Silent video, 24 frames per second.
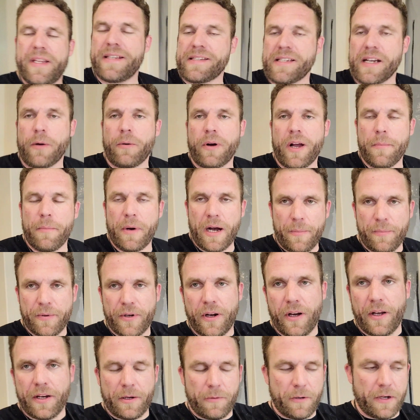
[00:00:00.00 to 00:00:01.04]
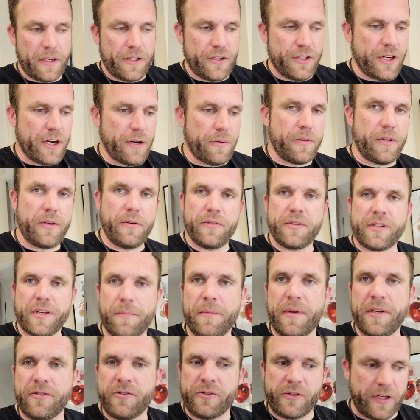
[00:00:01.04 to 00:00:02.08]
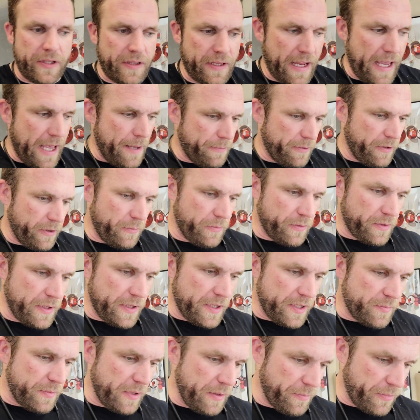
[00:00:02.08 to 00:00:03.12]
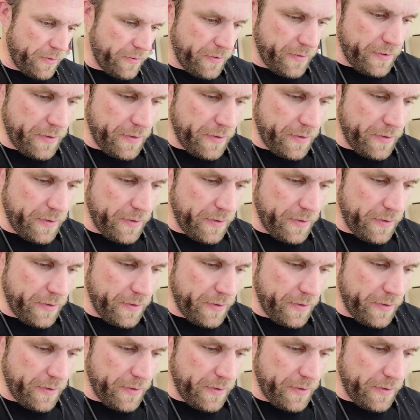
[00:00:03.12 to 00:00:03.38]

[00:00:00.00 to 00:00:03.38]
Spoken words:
that's not why I'm hopping on. I wanted to share with you something interesting that happened to these people.